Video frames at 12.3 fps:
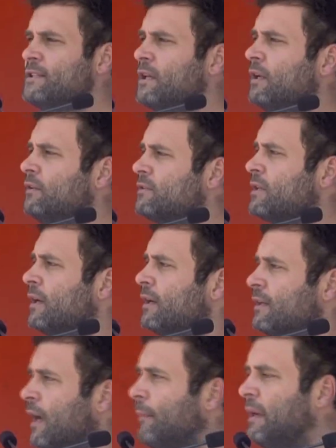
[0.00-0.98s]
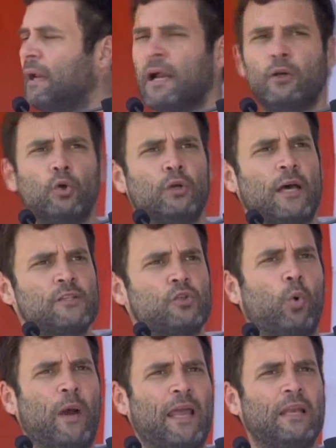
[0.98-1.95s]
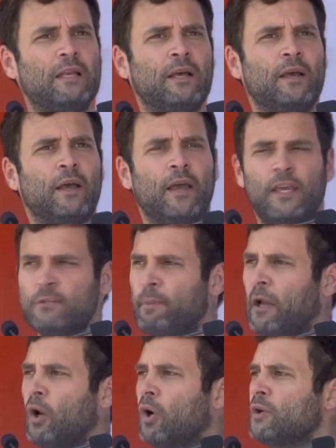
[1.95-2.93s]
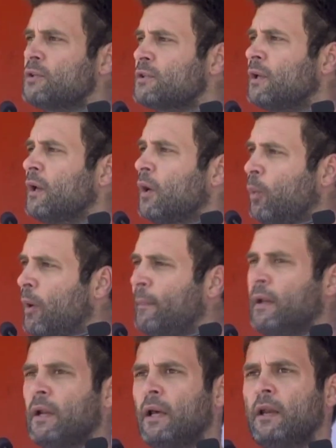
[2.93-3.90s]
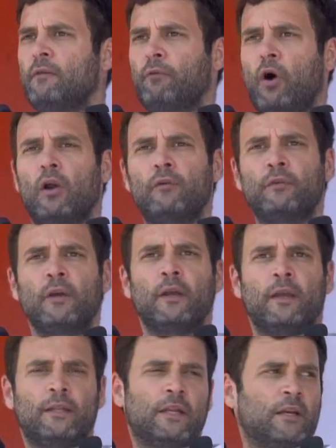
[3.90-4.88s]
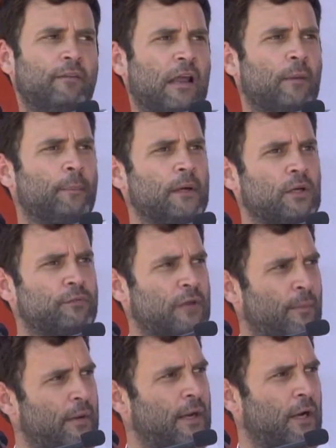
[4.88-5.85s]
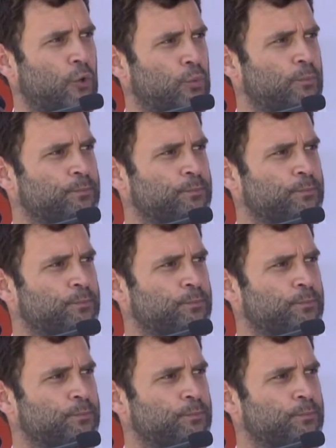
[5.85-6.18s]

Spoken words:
reasons Tamil Nadu does so well is because women are involved in the development of Tamil Nadu.